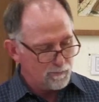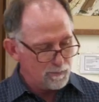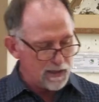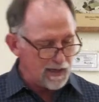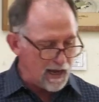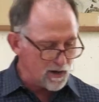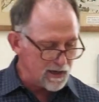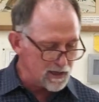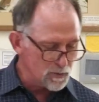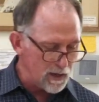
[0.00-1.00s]
But now,
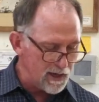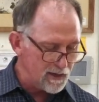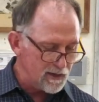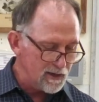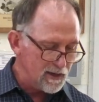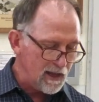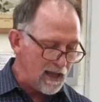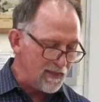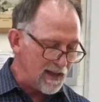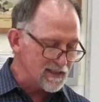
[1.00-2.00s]
guess what?
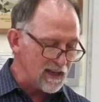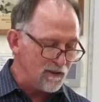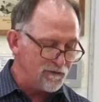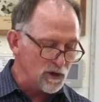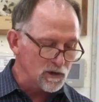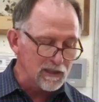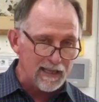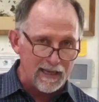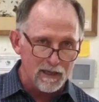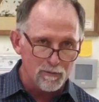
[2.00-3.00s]
That's if you're
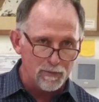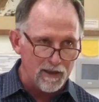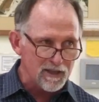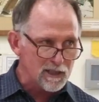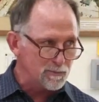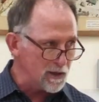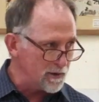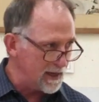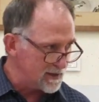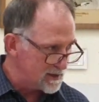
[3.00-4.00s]
led by the
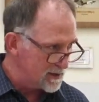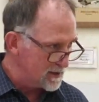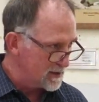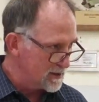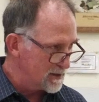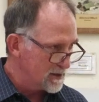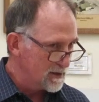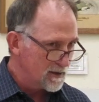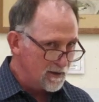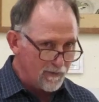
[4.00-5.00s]
Spirit.
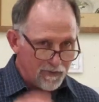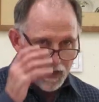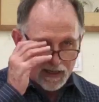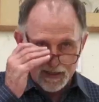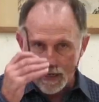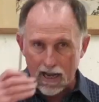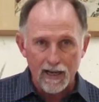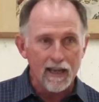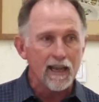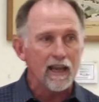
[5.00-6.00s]
It's
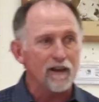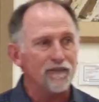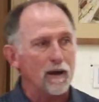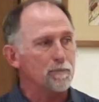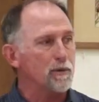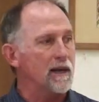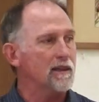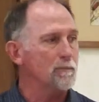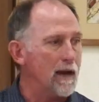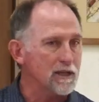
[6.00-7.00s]
not if I prayed
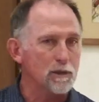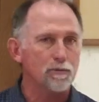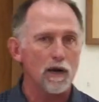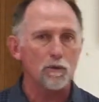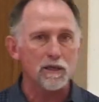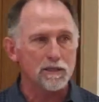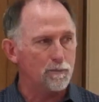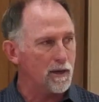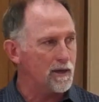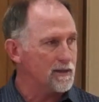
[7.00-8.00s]
the magic prayer once
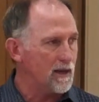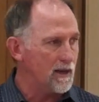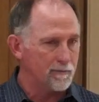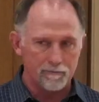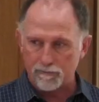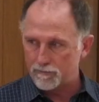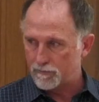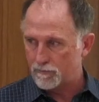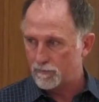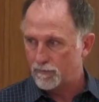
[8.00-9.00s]
upon a time.
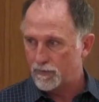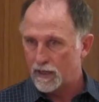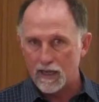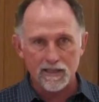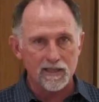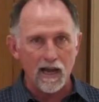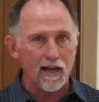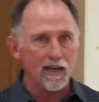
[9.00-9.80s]
It's not